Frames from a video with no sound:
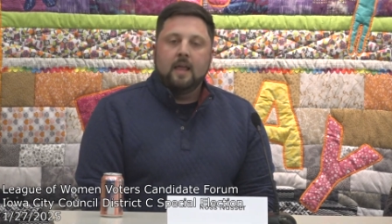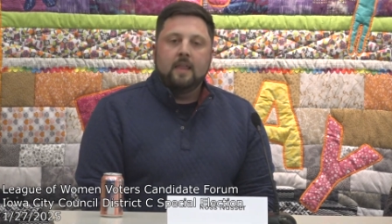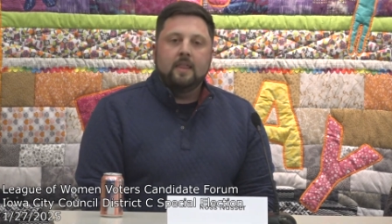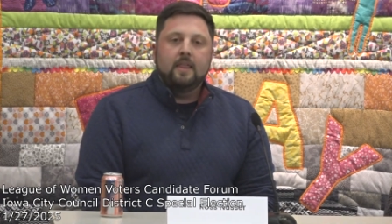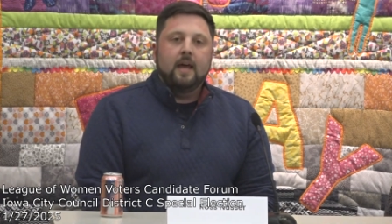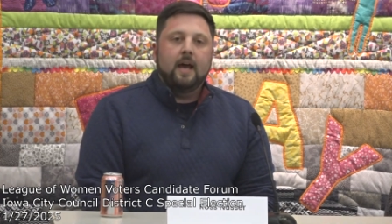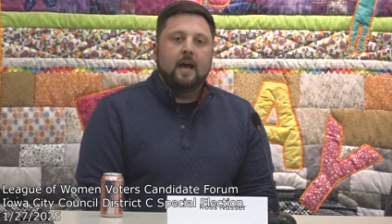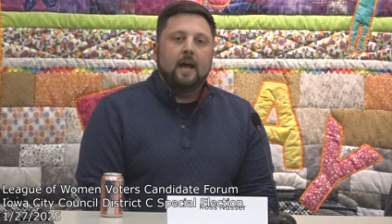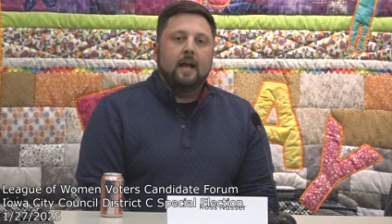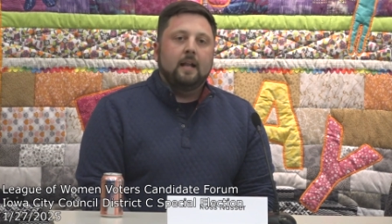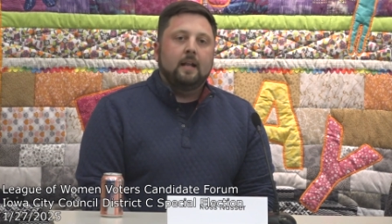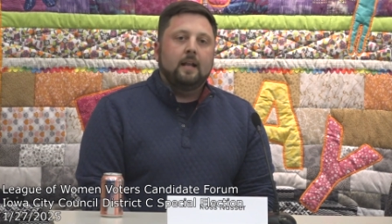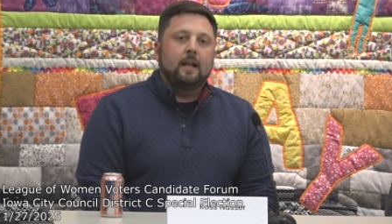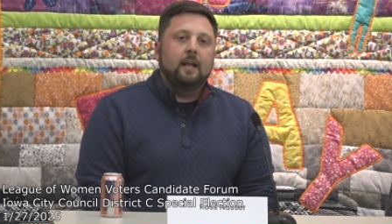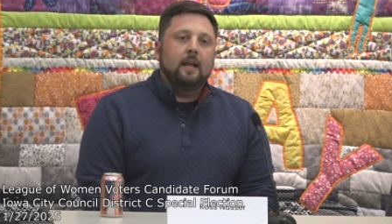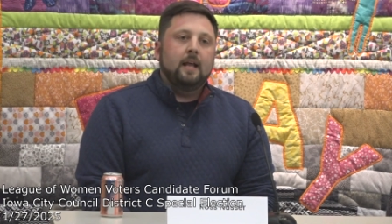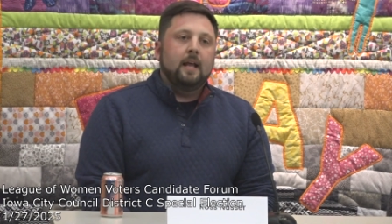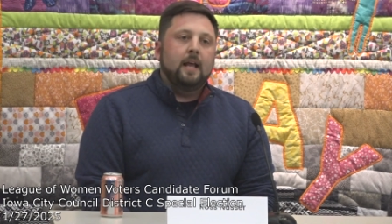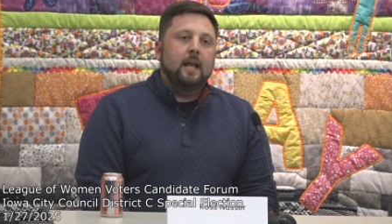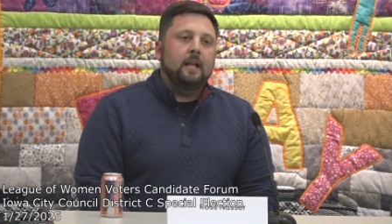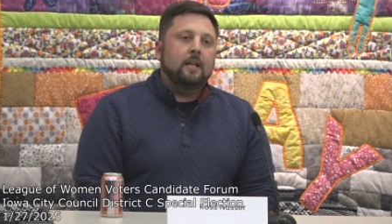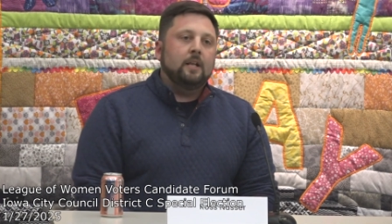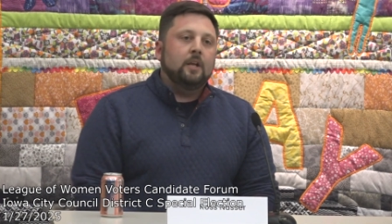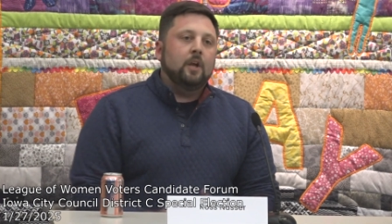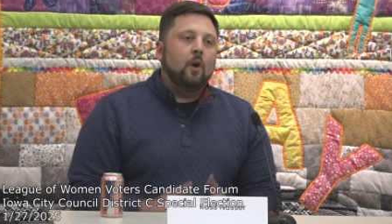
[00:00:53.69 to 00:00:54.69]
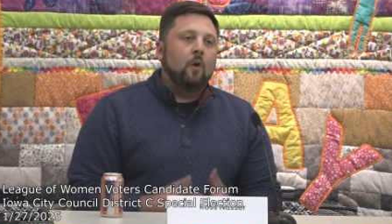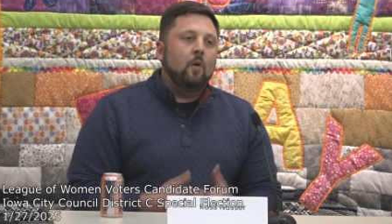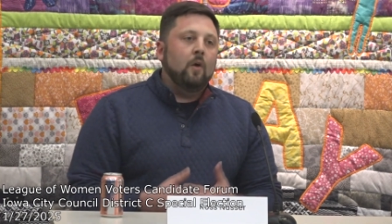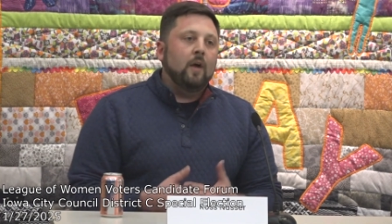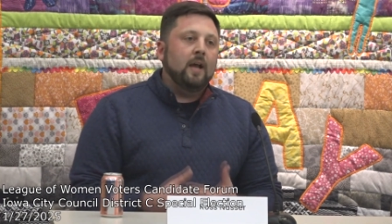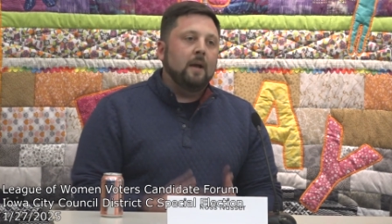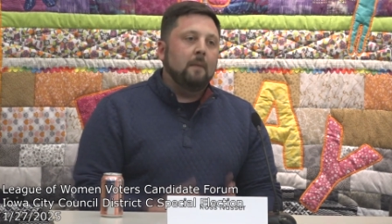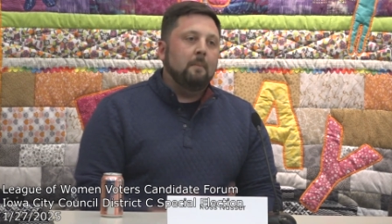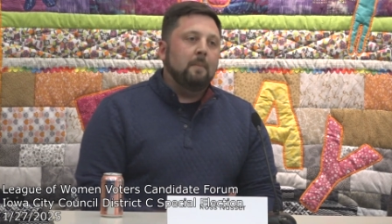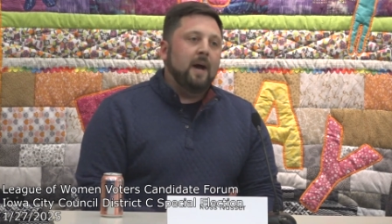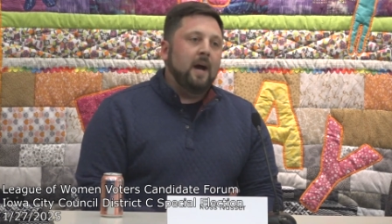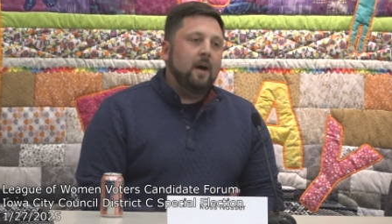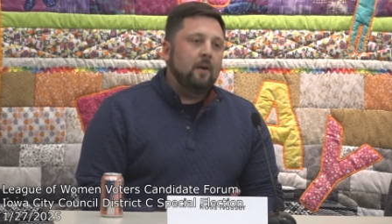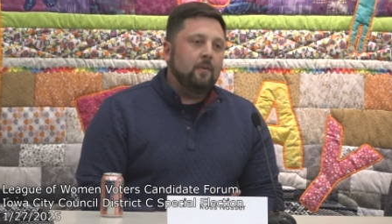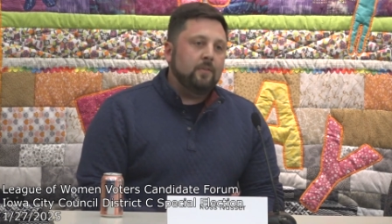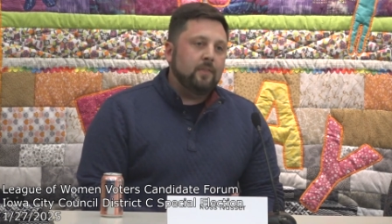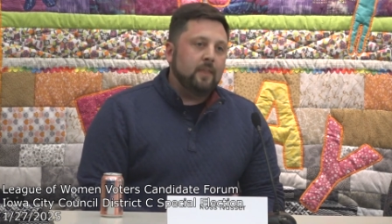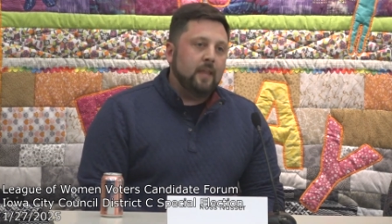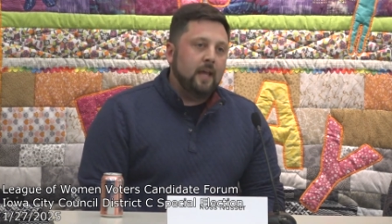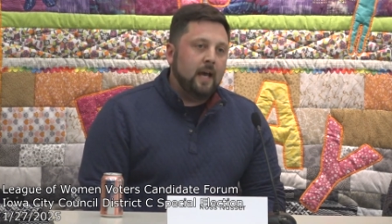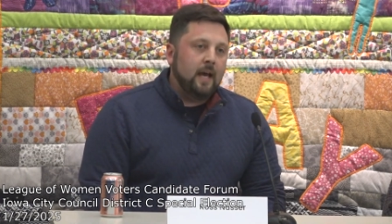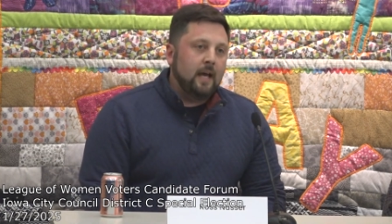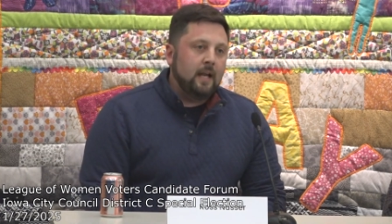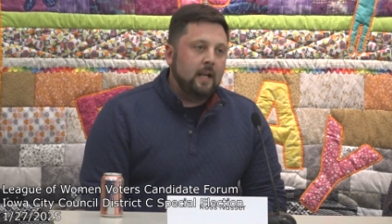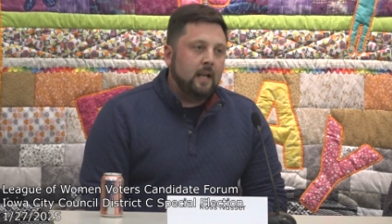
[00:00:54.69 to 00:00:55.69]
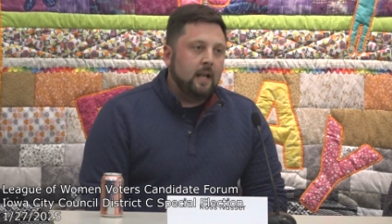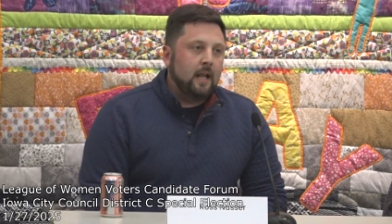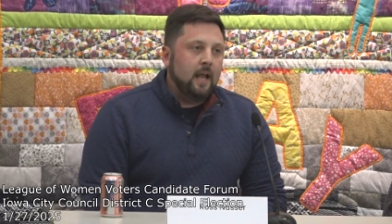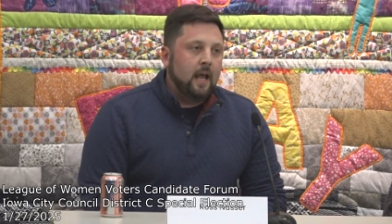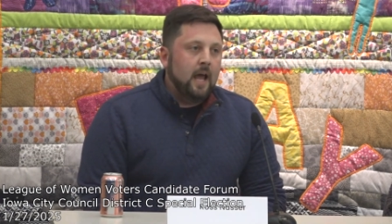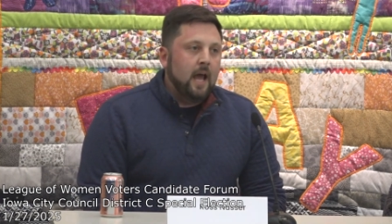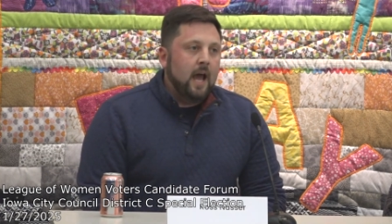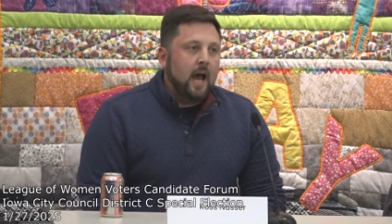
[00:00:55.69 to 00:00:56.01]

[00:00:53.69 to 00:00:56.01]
that in going about that,